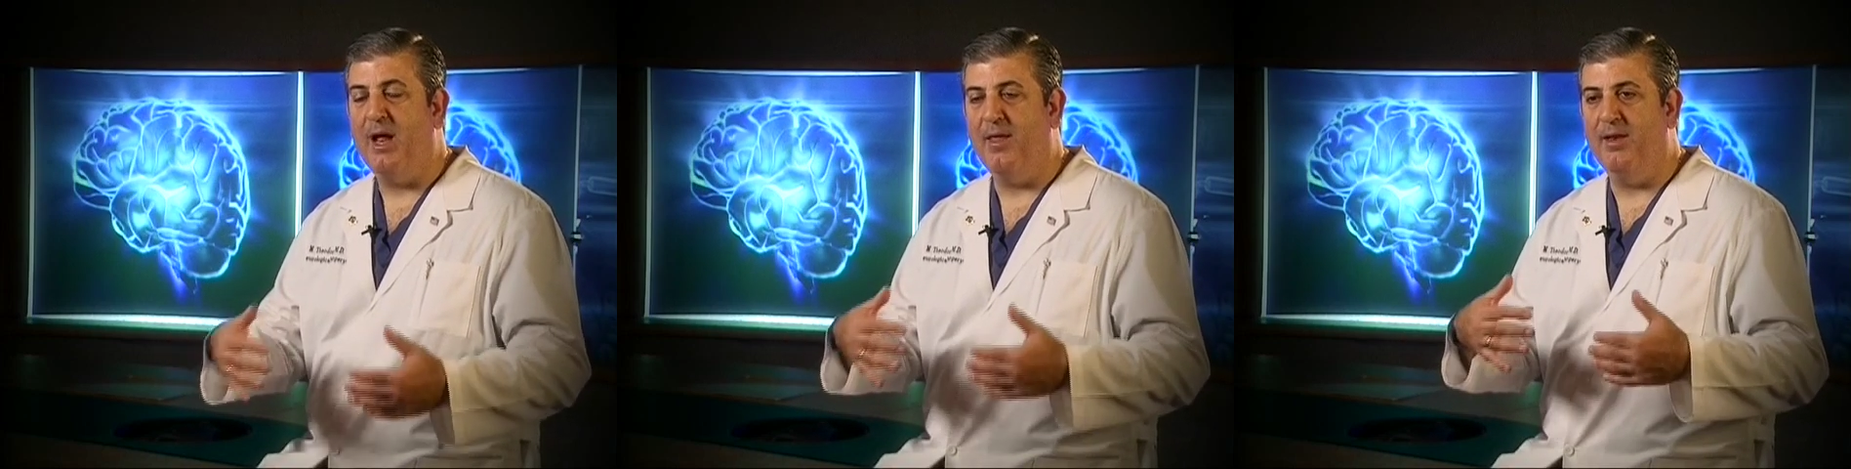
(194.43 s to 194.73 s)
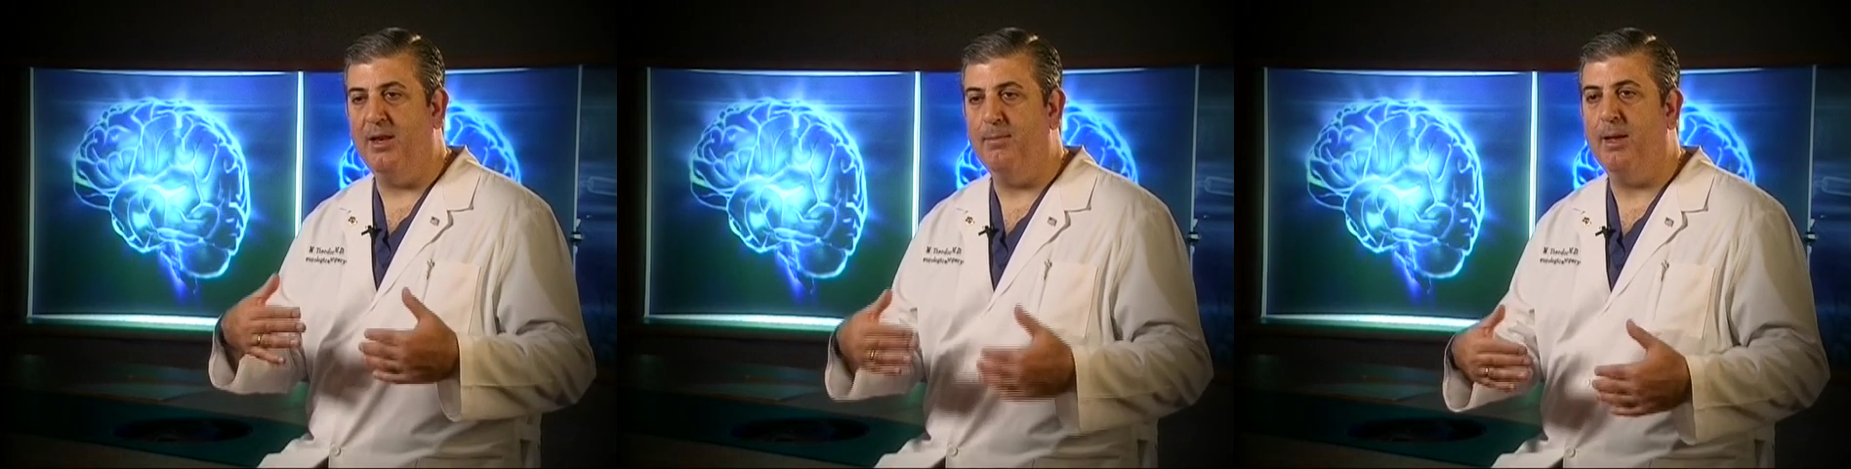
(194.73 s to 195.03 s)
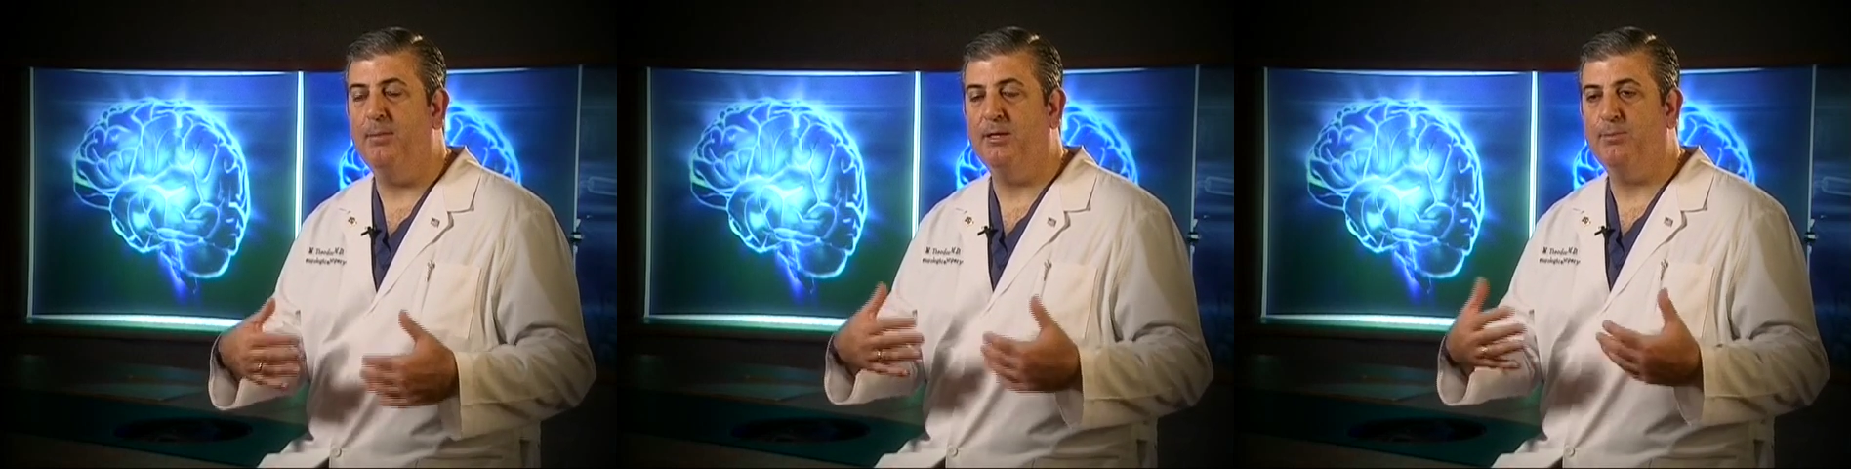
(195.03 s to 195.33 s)
and that he
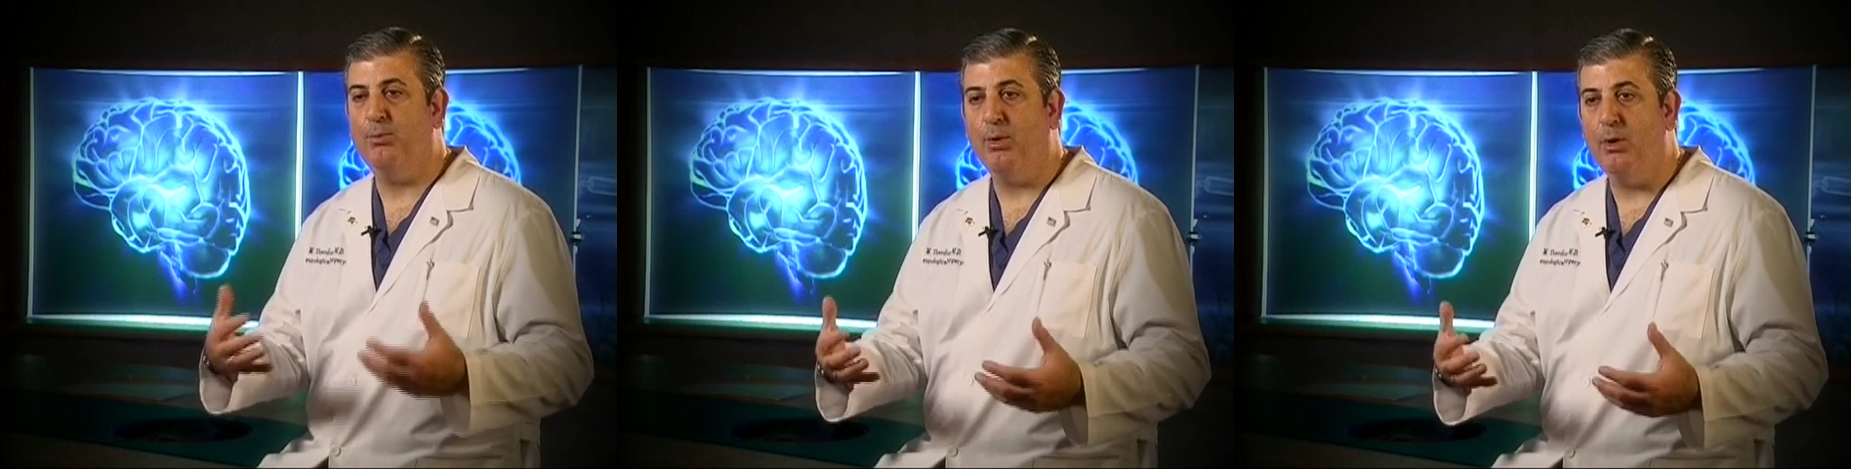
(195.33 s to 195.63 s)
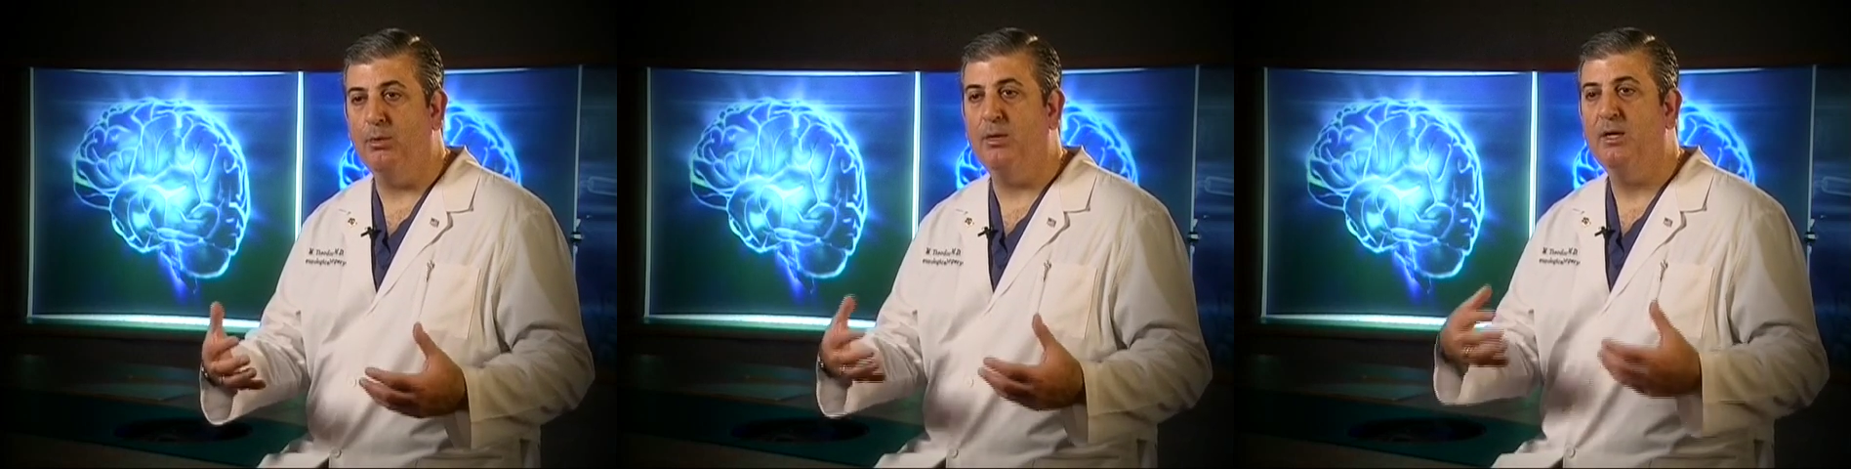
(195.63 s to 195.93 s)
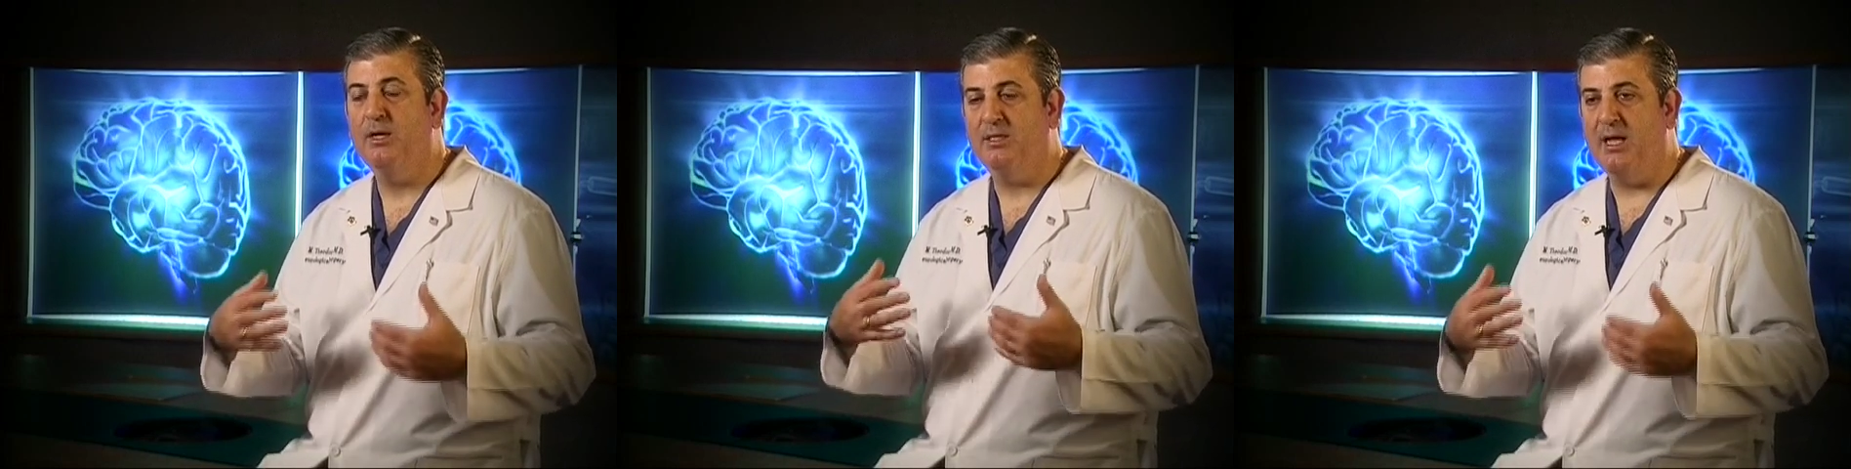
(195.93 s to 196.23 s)
may be prone
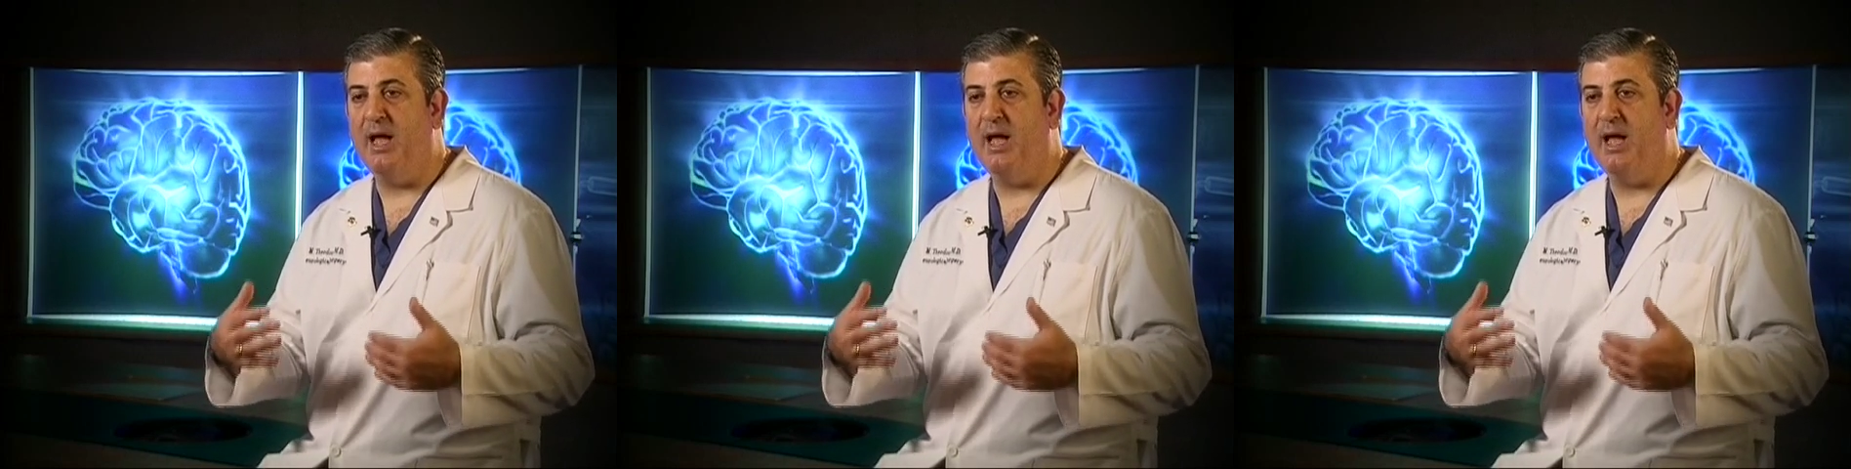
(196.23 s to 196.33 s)
to